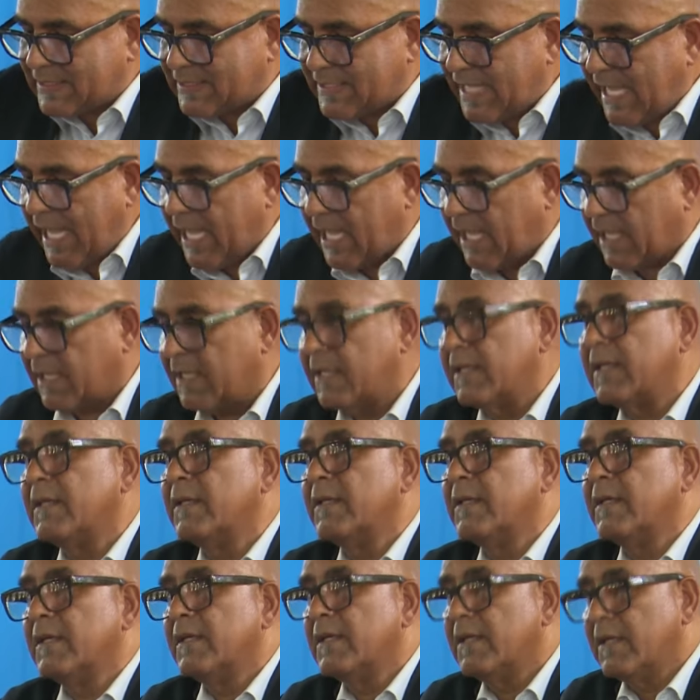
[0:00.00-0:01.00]
this day,
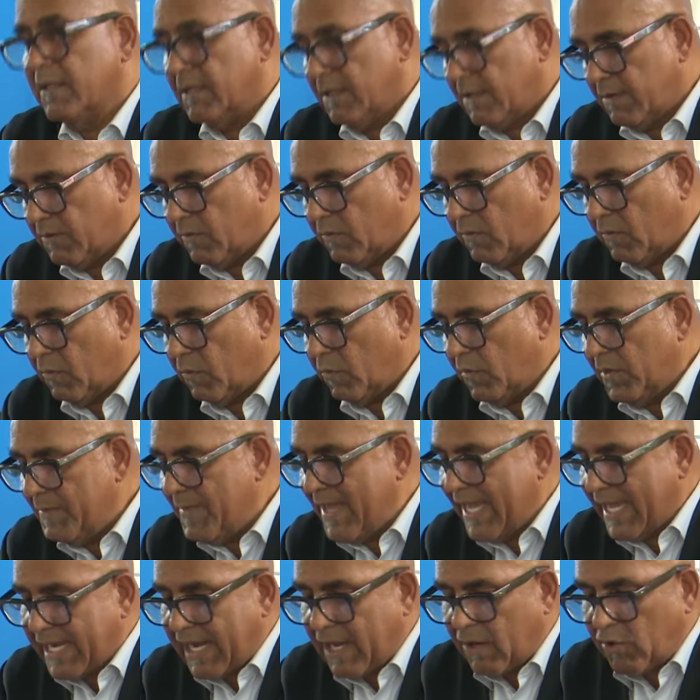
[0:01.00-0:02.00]

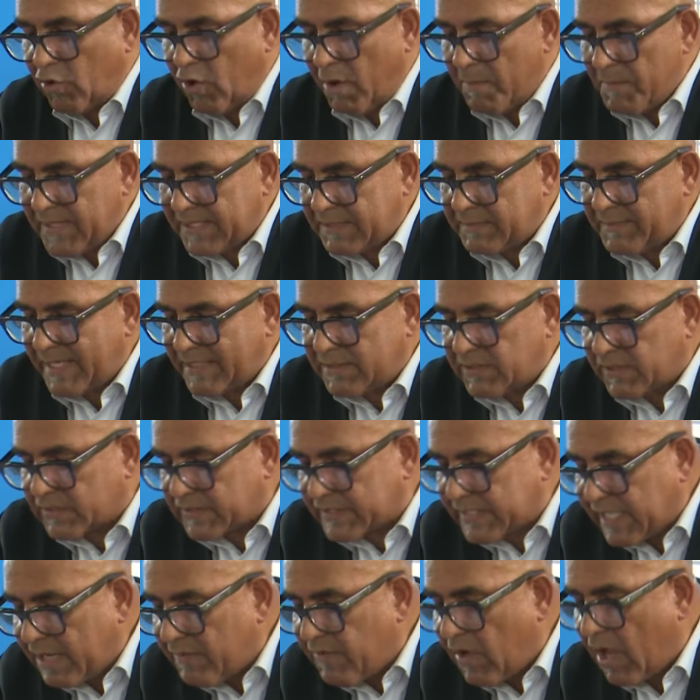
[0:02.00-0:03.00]
we made a
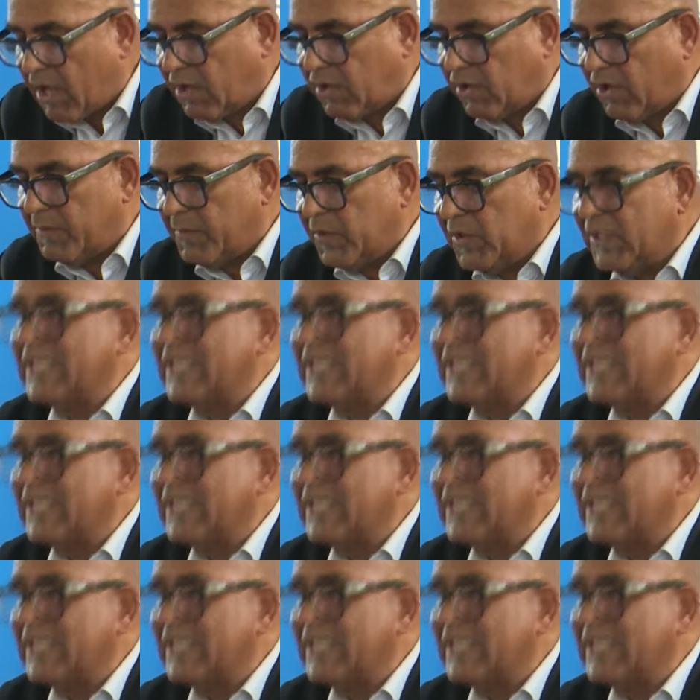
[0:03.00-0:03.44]
commitment to save our